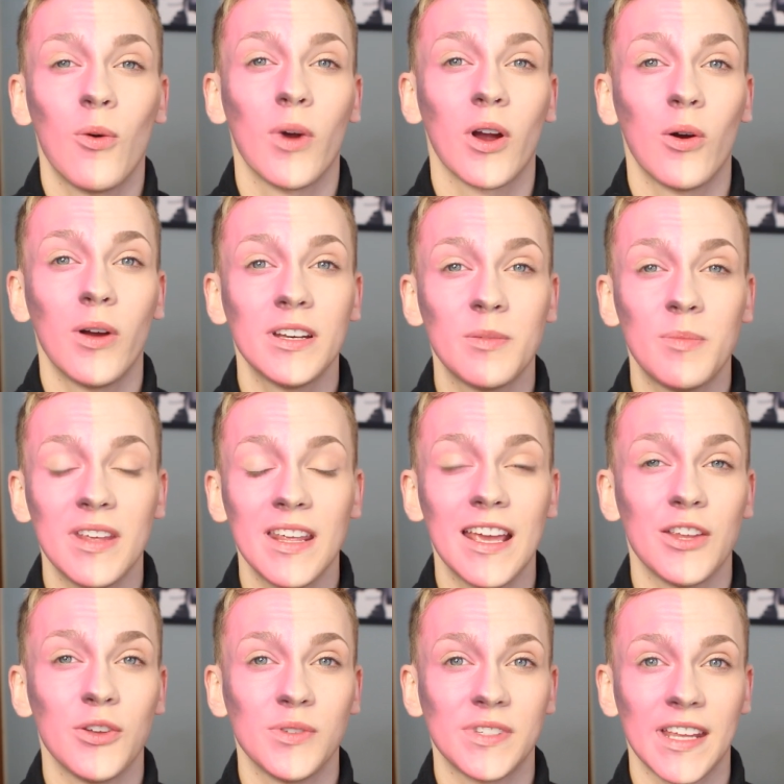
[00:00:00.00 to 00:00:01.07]
We're going to
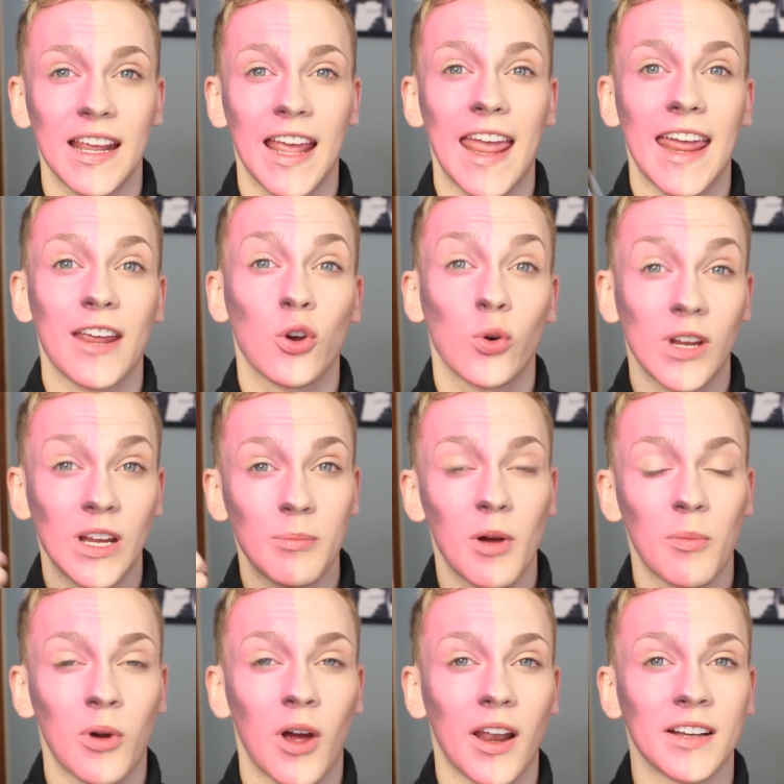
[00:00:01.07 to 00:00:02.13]
be using a cream
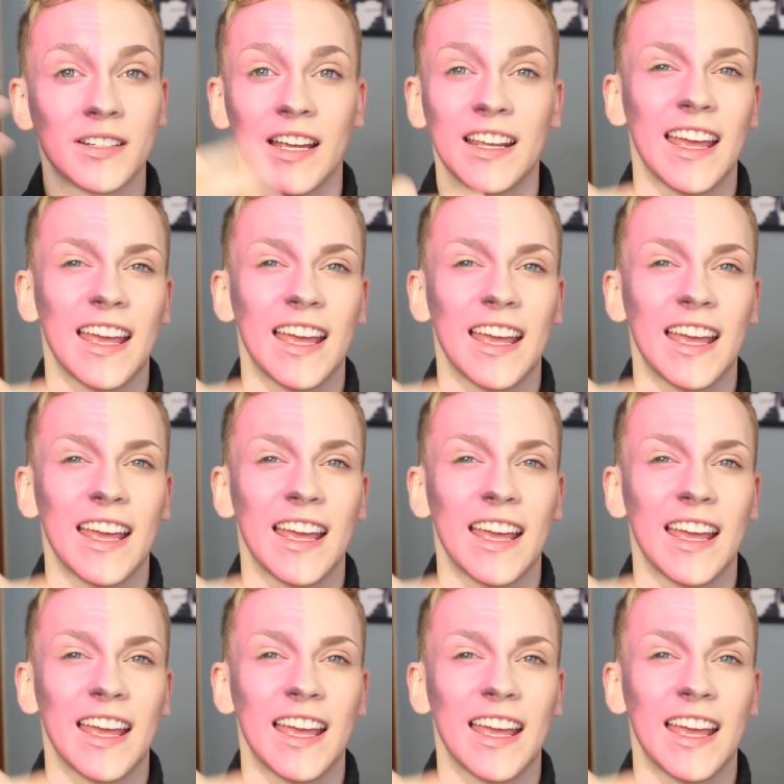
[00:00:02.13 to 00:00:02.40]
product,